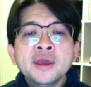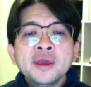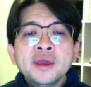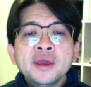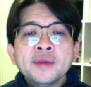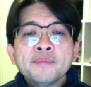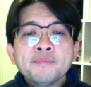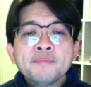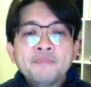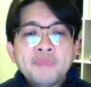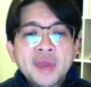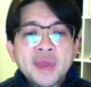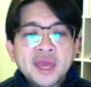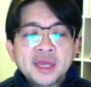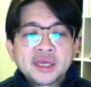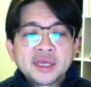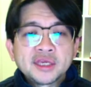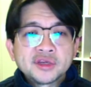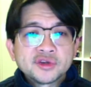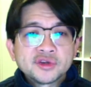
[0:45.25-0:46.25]

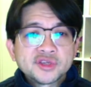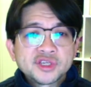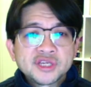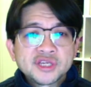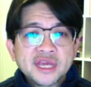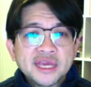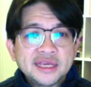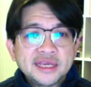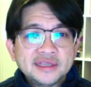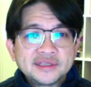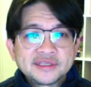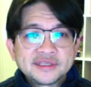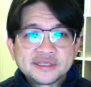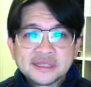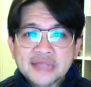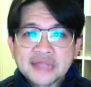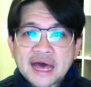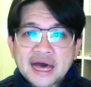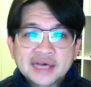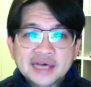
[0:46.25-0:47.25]
make your chains
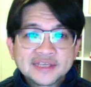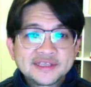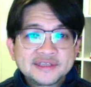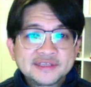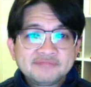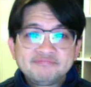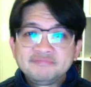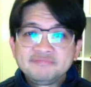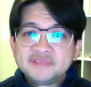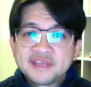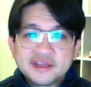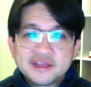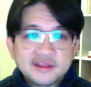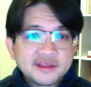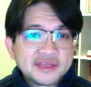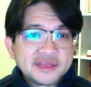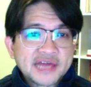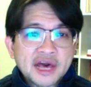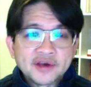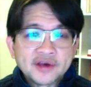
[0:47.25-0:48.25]
last
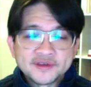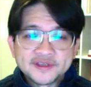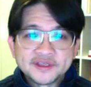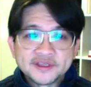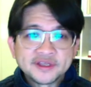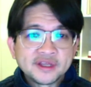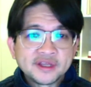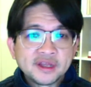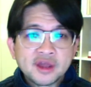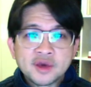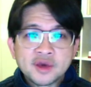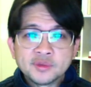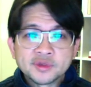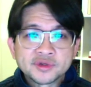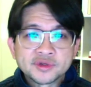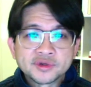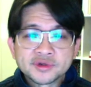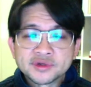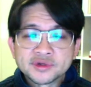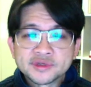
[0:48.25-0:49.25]
10,000
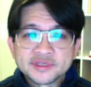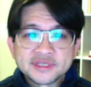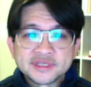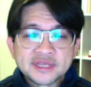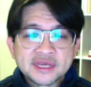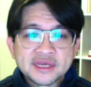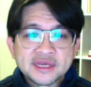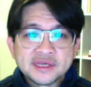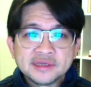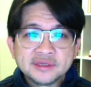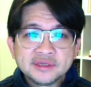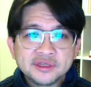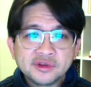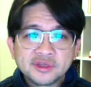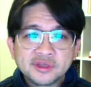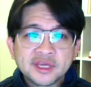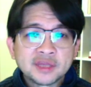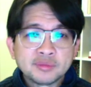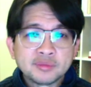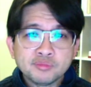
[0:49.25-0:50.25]
kilometers, and you'll
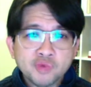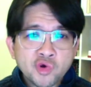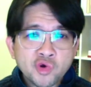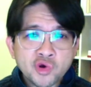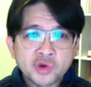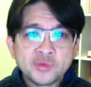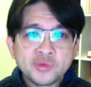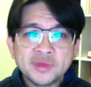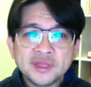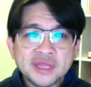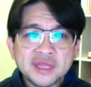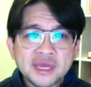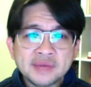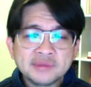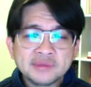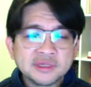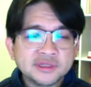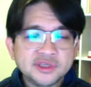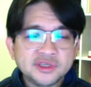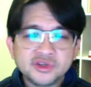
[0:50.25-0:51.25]
get bored with them
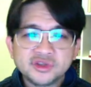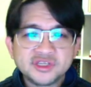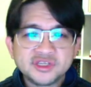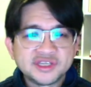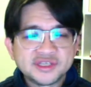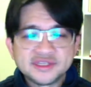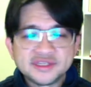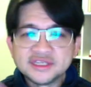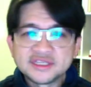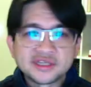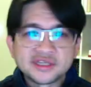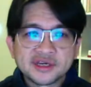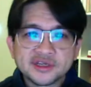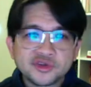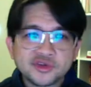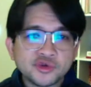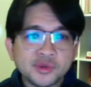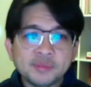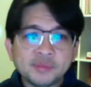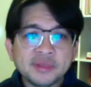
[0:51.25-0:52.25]
and you'll just decide to
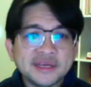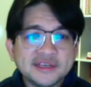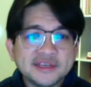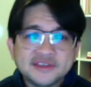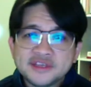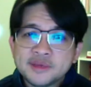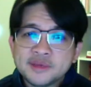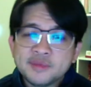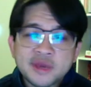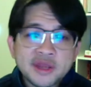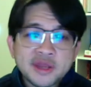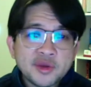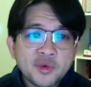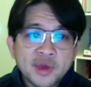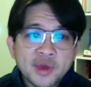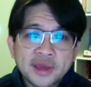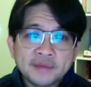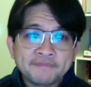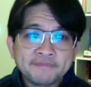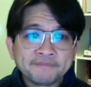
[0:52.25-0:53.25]
replace them
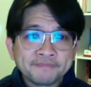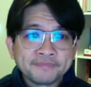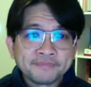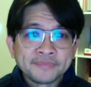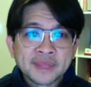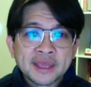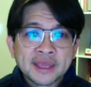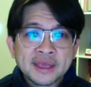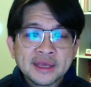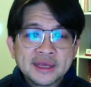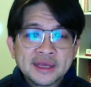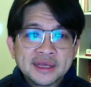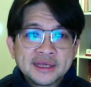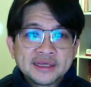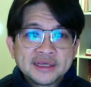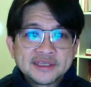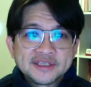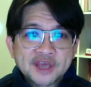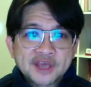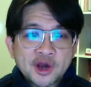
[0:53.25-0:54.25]
anyway.
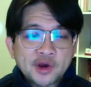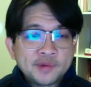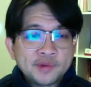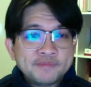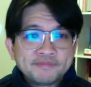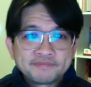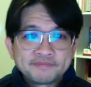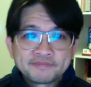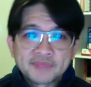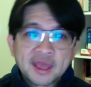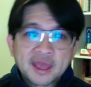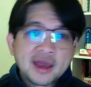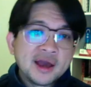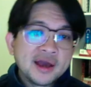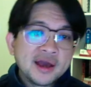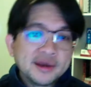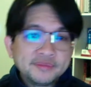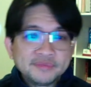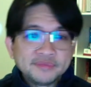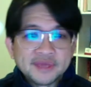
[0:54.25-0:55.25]
So,
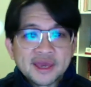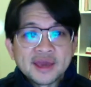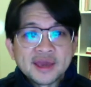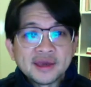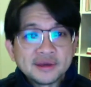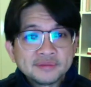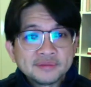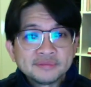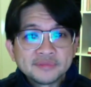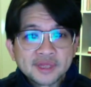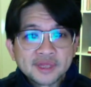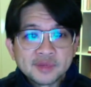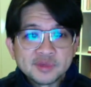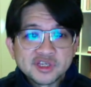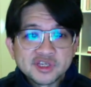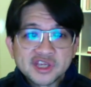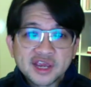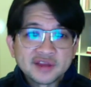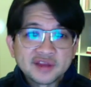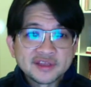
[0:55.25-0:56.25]
yeah, let me
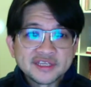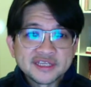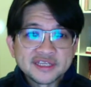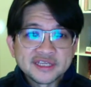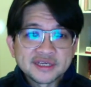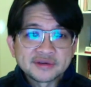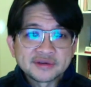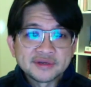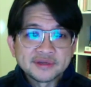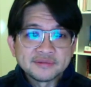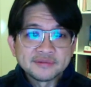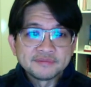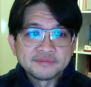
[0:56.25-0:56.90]
share the secret.